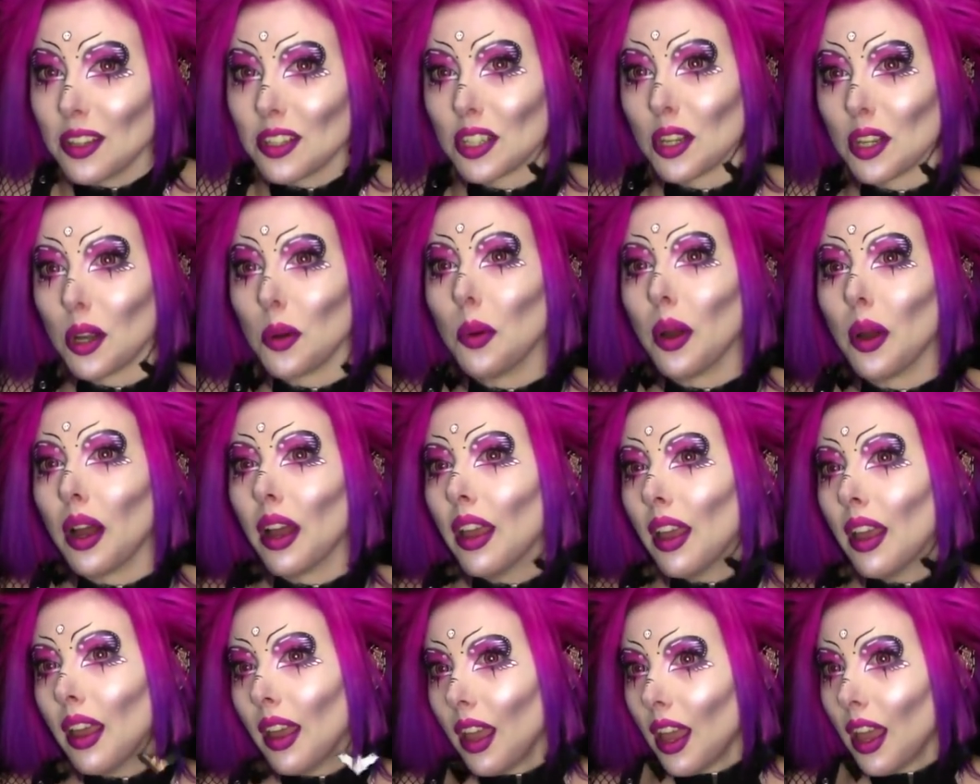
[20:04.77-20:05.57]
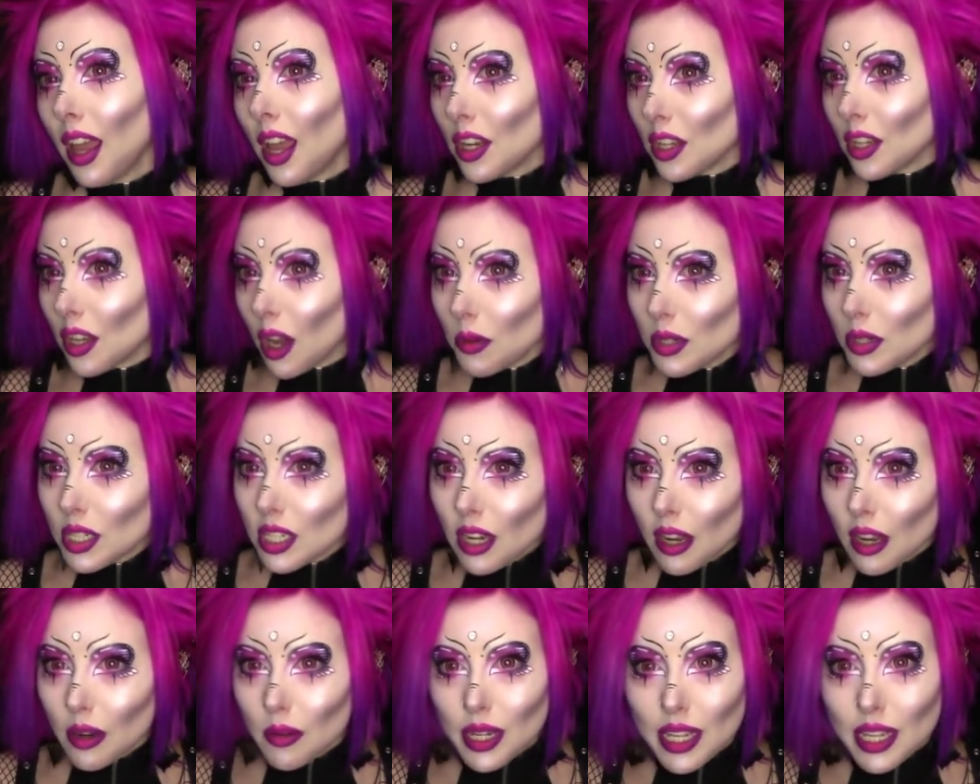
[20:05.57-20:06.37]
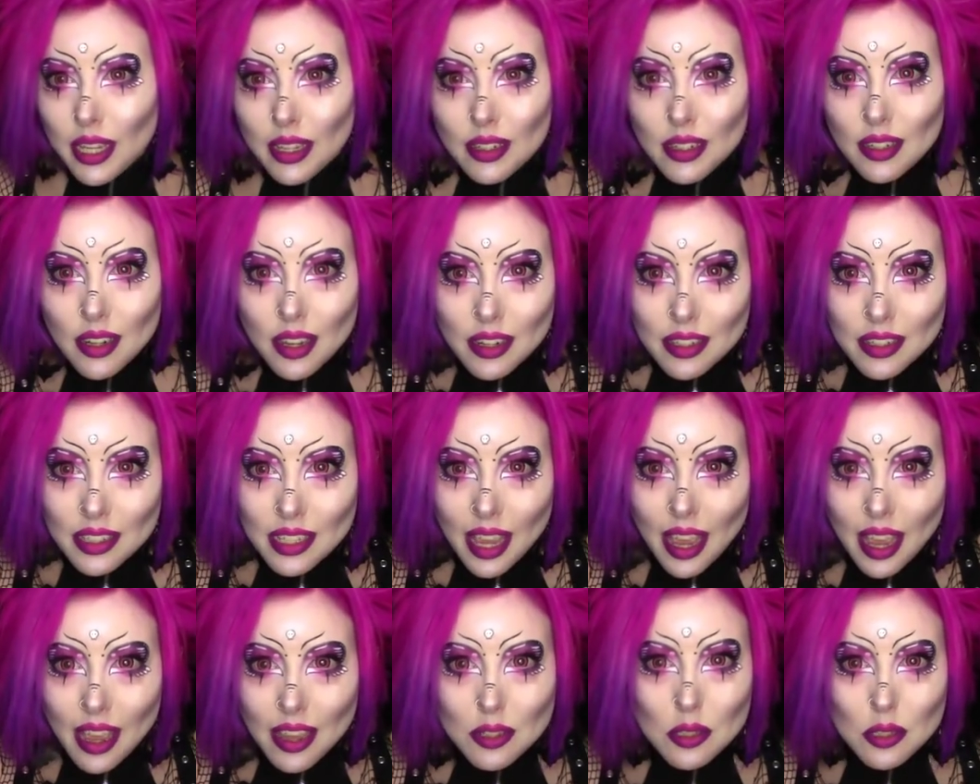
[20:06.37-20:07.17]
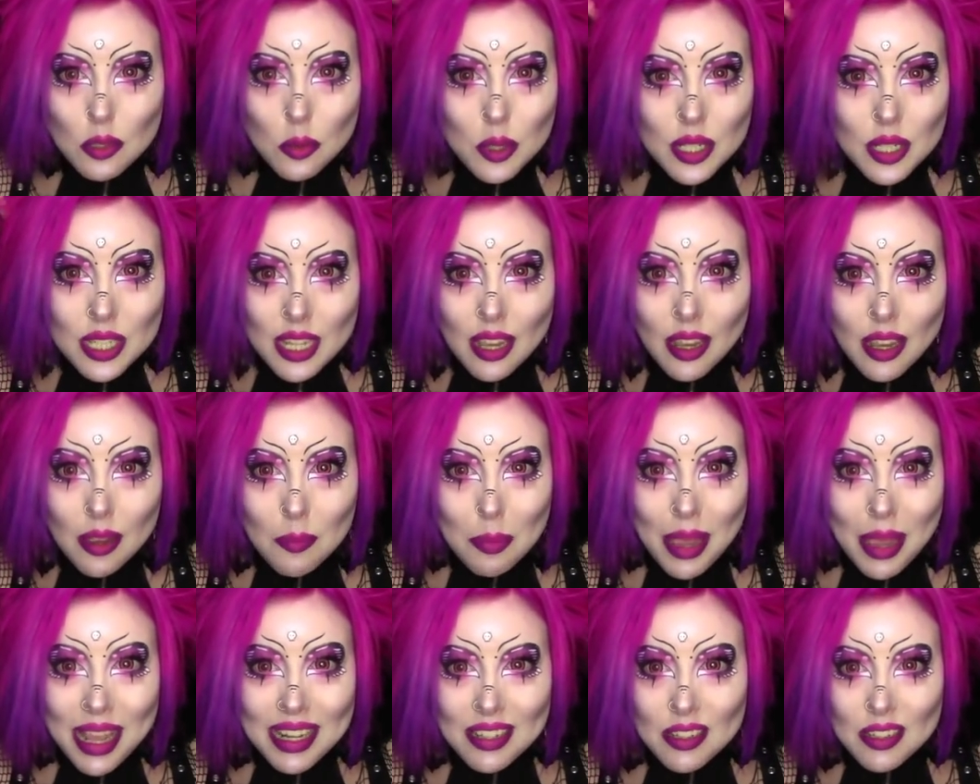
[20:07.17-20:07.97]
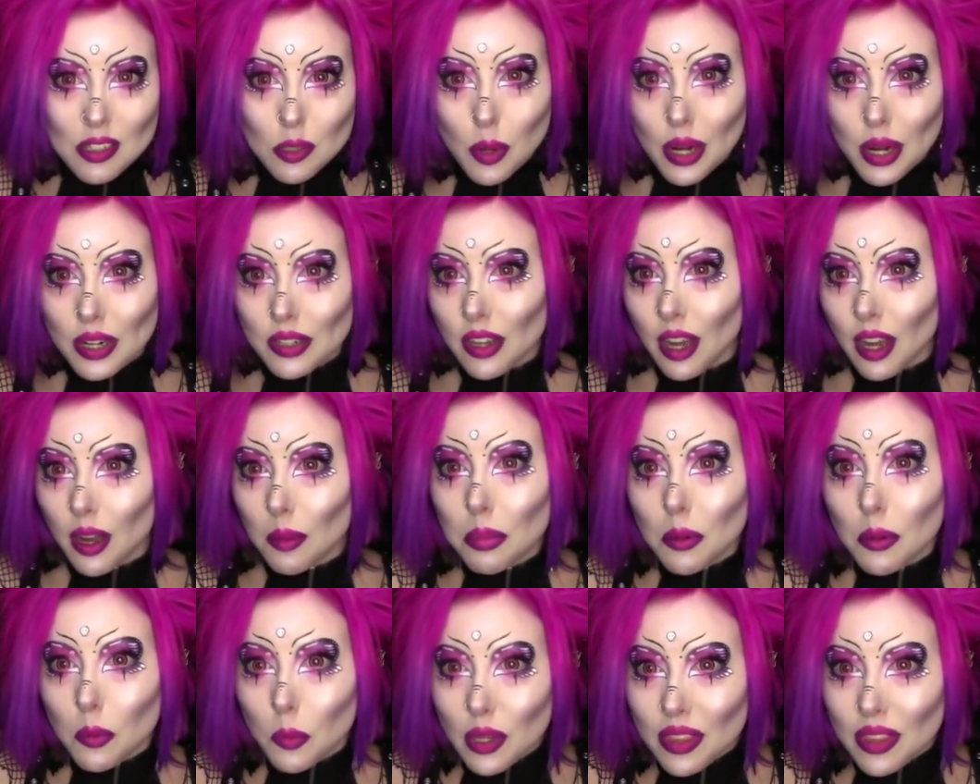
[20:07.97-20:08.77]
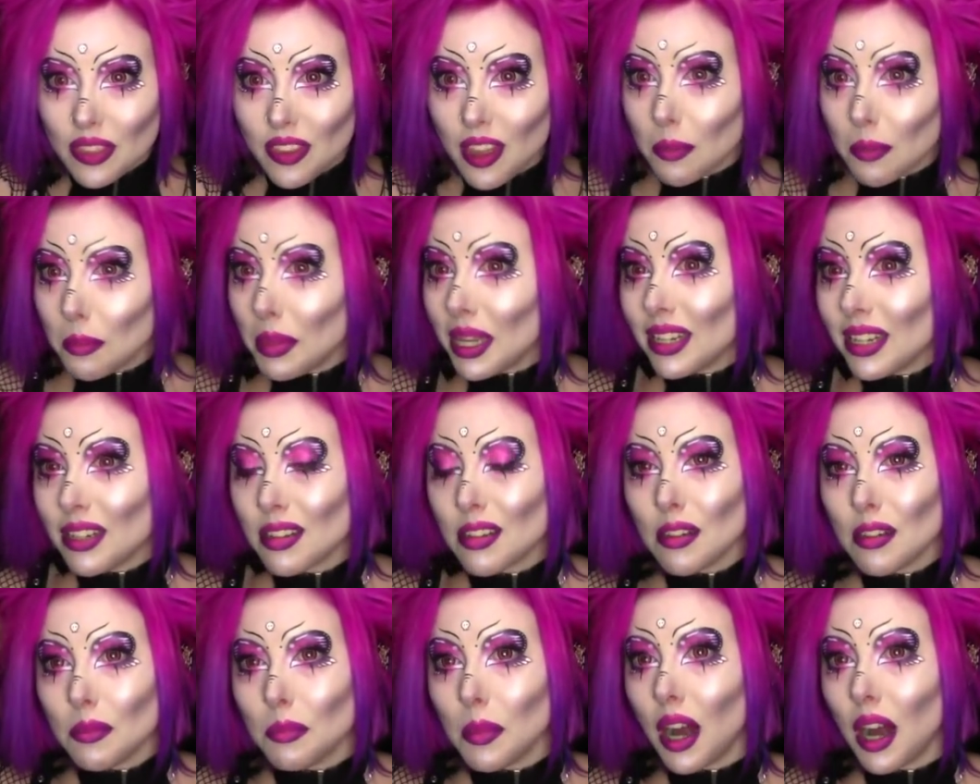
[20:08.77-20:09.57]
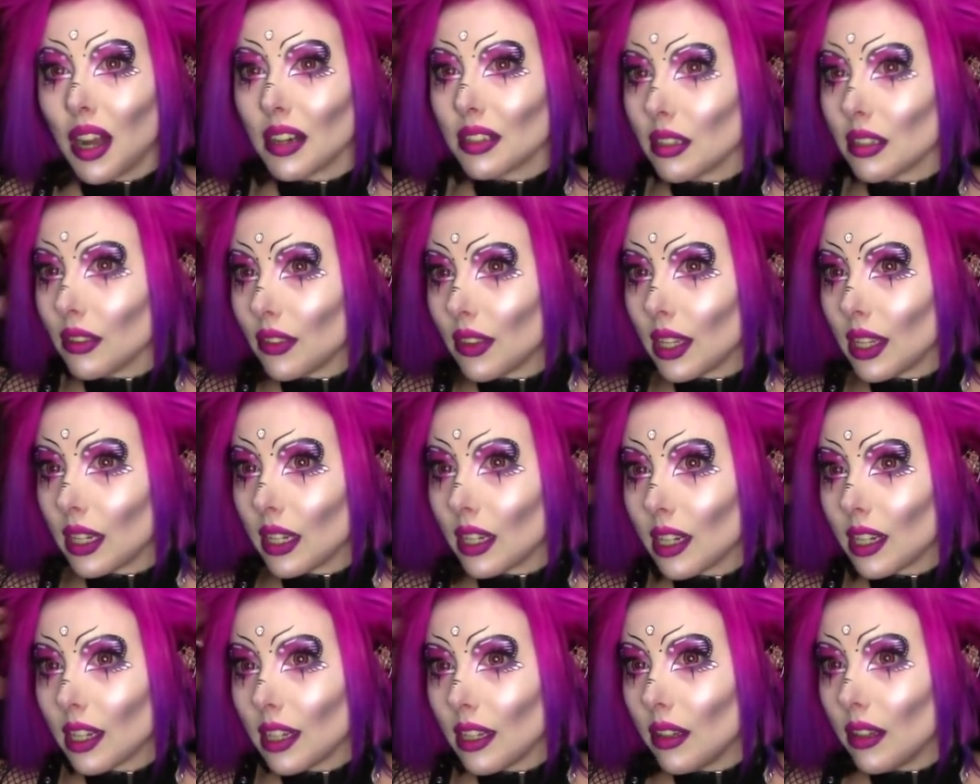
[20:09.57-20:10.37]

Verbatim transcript: So go slowly, and yeah, it's always better to end up with a bit too much and think,